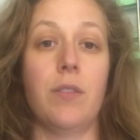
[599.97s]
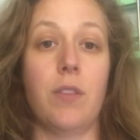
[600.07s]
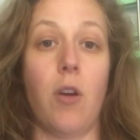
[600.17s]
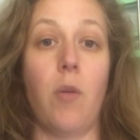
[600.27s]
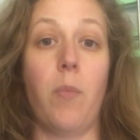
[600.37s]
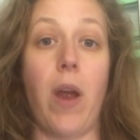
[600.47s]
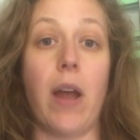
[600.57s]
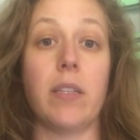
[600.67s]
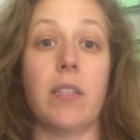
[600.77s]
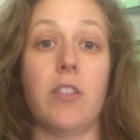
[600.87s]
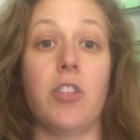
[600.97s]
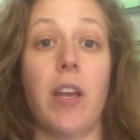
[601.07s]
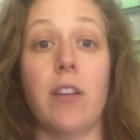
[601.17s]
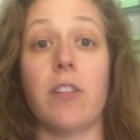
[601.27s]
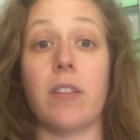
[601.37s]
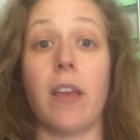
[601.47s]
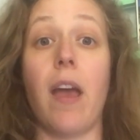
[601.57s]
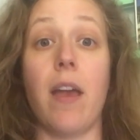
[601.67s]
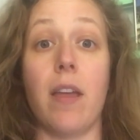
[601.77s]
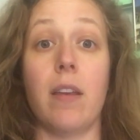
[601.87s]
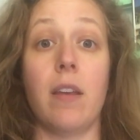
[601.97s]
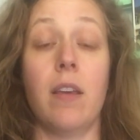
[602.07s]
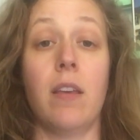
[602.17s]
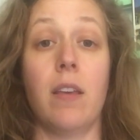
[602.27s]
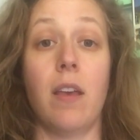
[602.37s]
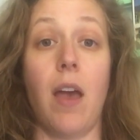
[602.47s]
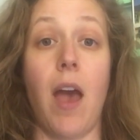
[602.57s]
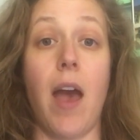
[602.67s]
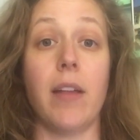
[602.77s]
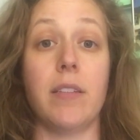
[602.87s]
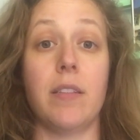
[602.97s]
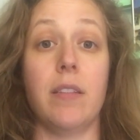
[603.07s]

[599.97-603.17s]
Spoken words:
So practice changes again at